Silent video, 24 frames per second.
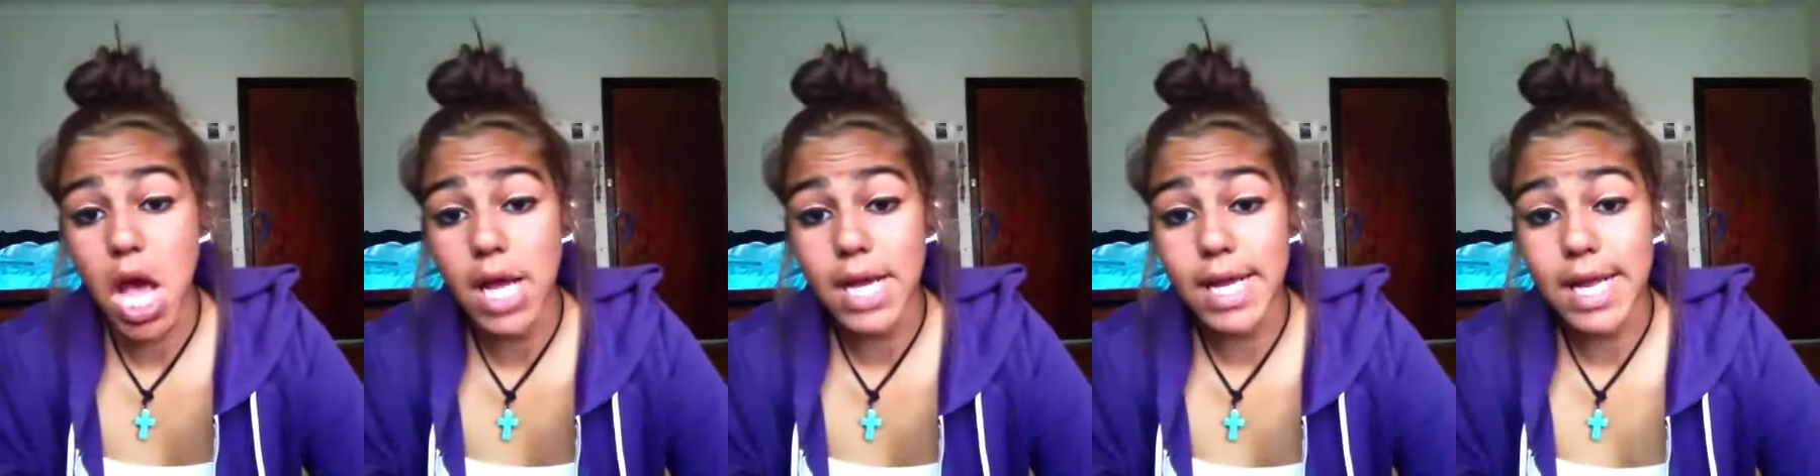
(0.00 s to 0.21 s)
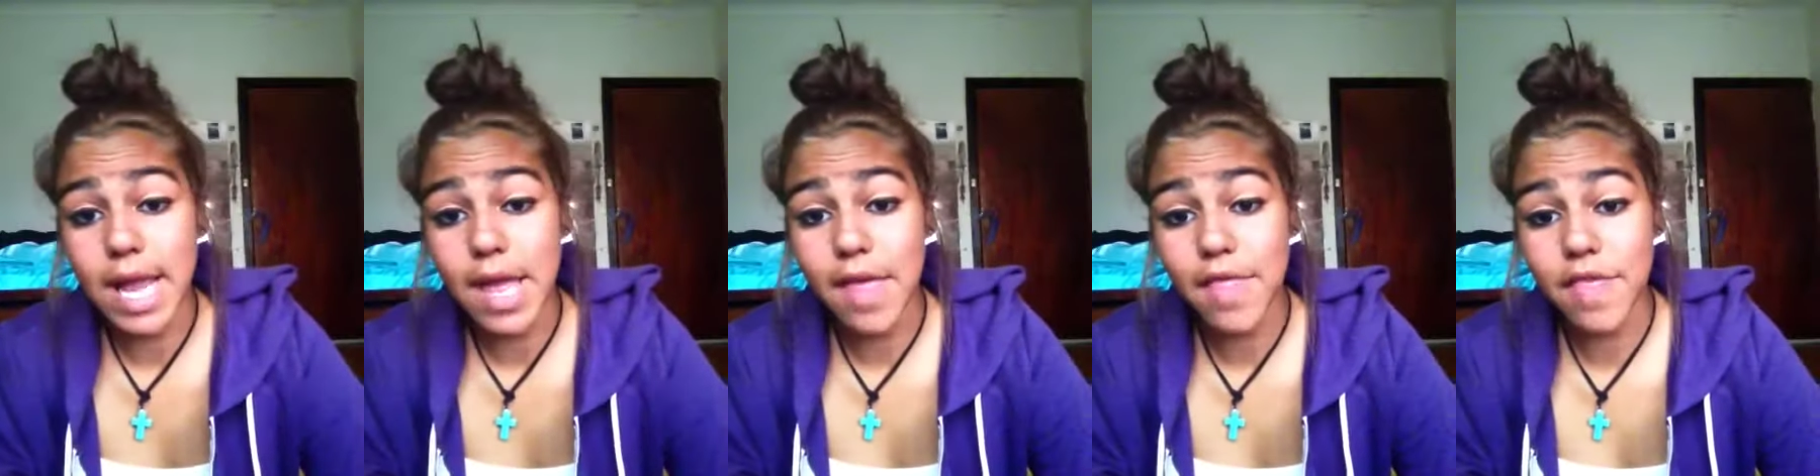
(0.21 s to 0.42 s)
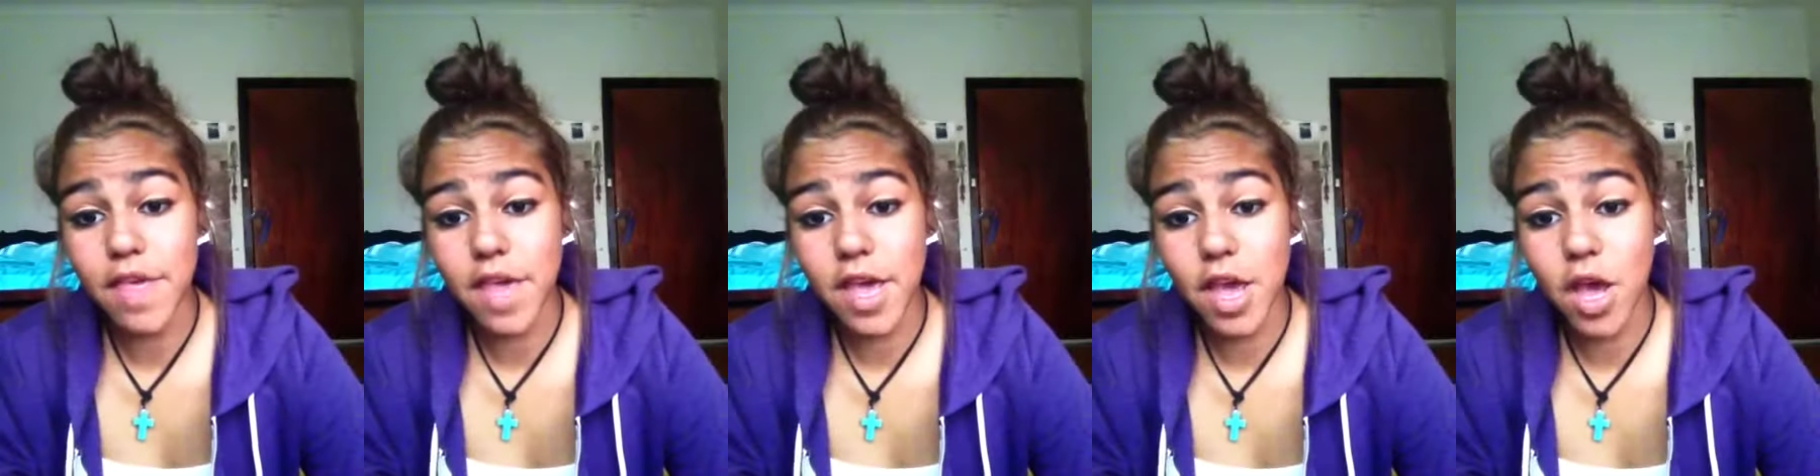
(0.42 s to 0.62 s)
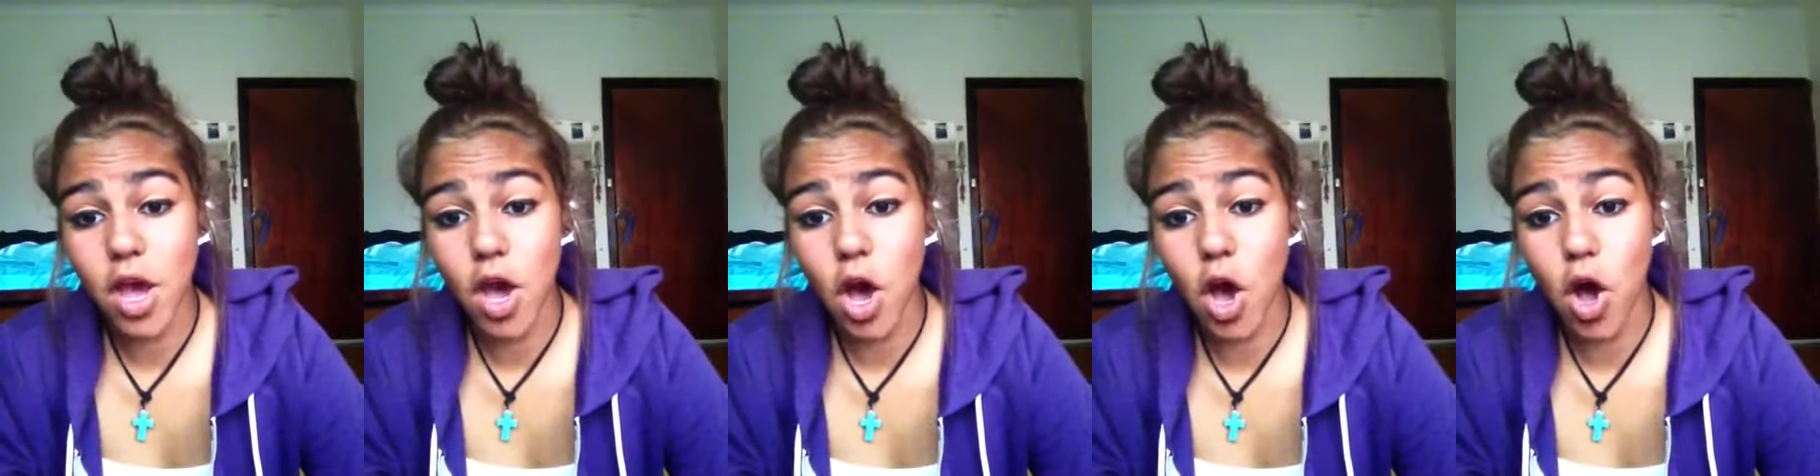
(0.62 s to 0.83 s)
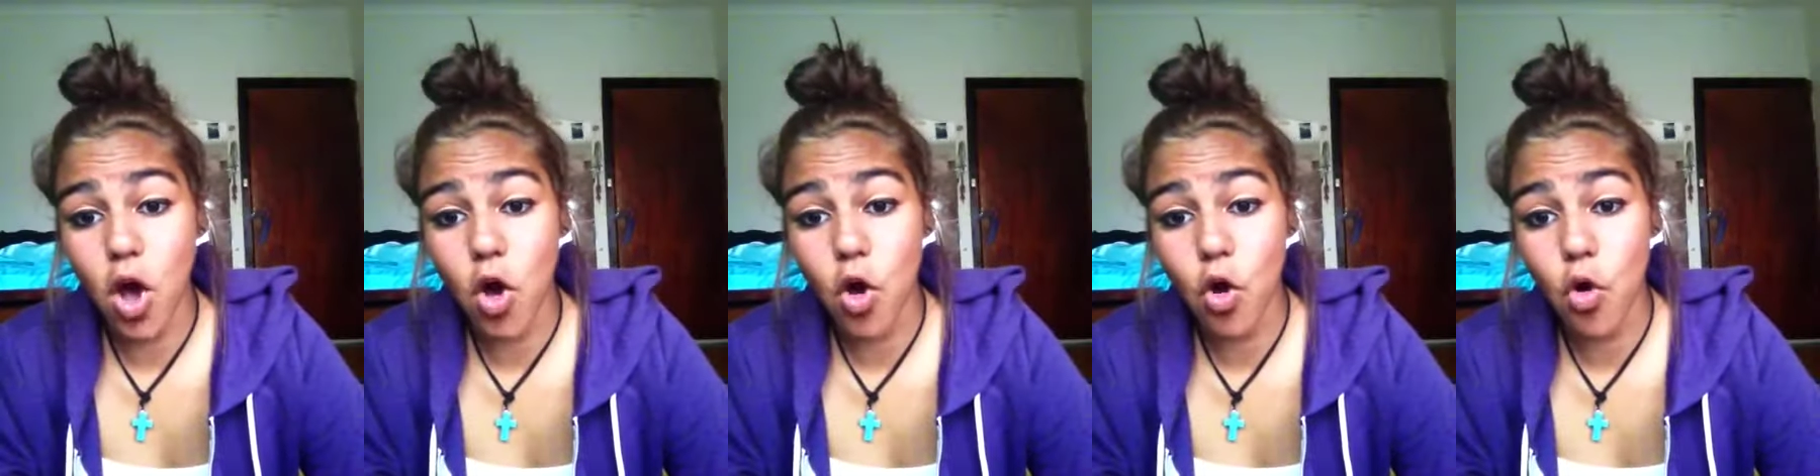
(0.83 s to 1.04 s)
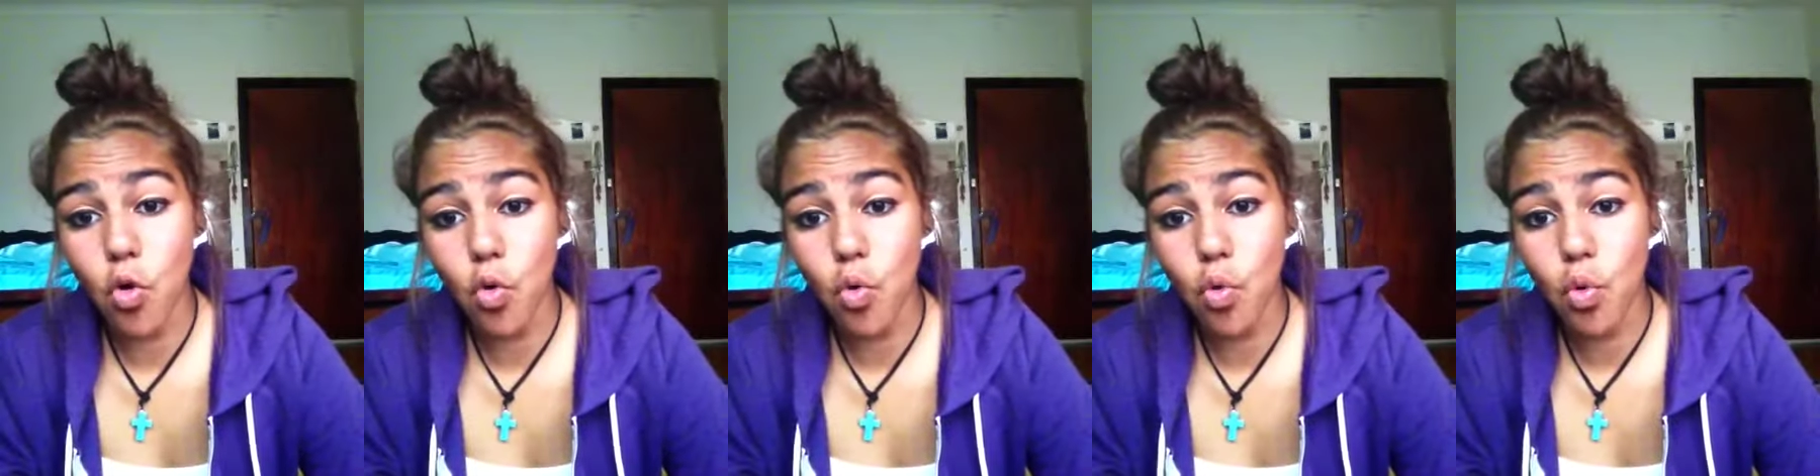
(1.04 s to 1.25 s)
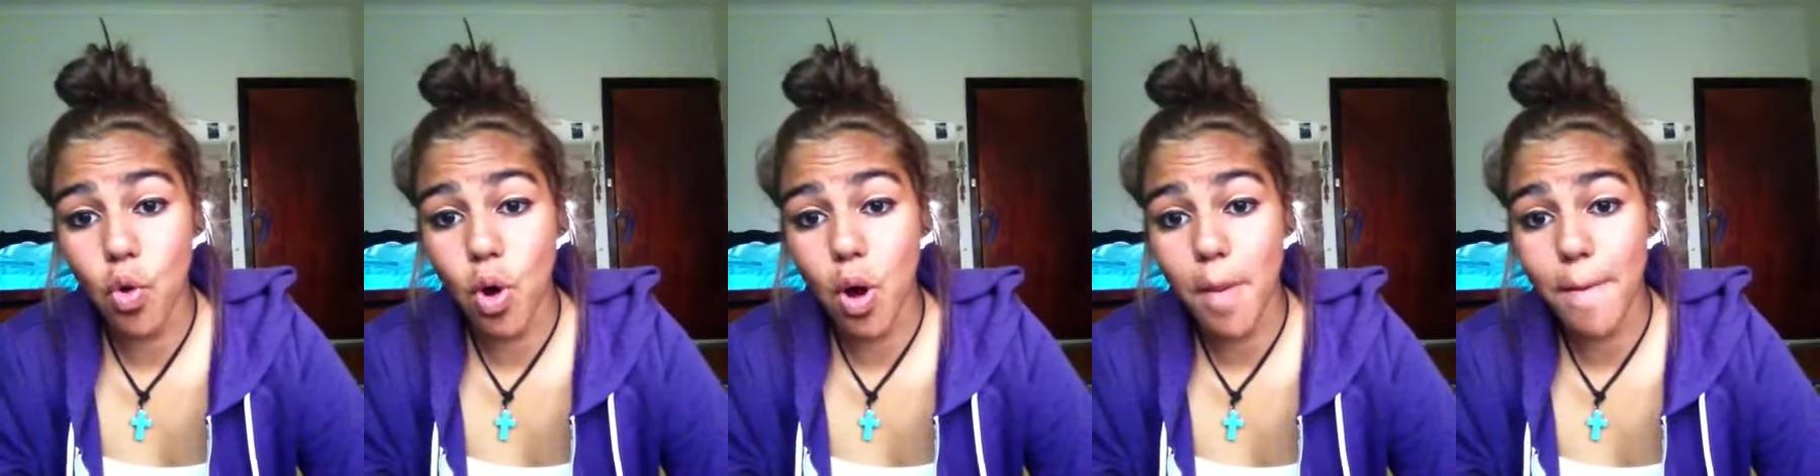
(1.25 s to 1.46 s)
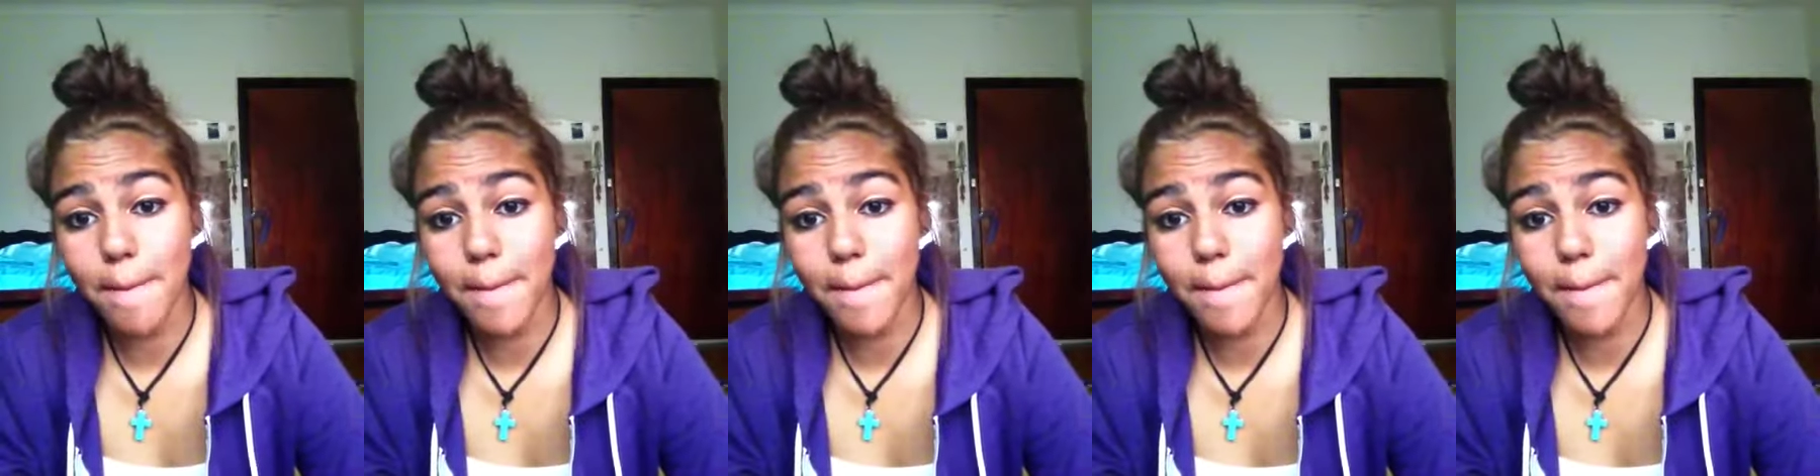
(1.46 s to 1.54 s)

get their hole